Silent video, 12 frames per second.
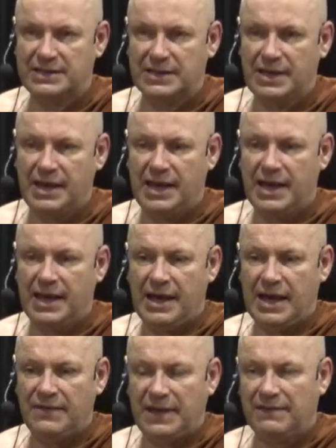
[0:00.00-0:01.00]
Uh,
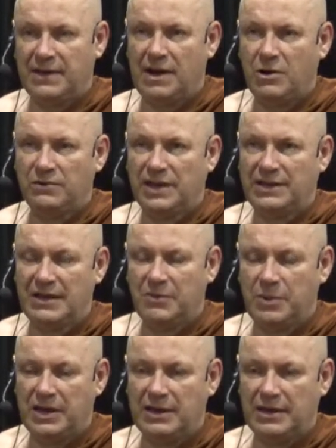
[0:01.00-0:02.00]
and then they are on their
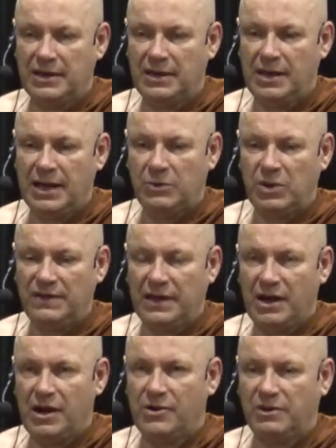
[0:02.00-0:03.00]
deathbed and when they
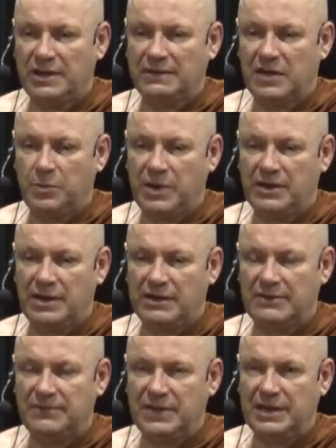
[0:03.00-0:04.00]
are on the deathbed,
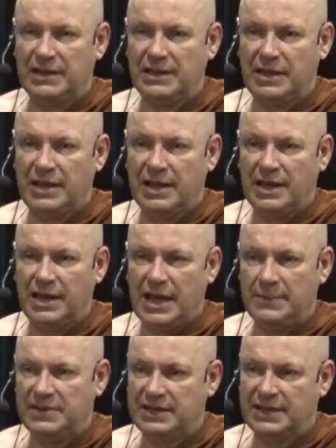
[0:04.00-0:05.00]
they feel
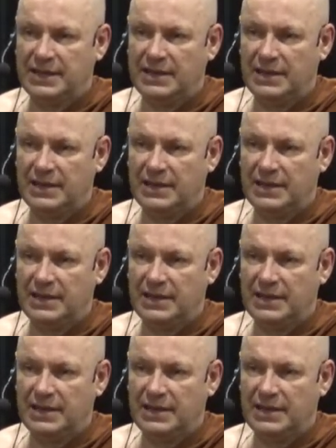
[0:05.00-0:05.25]
empty.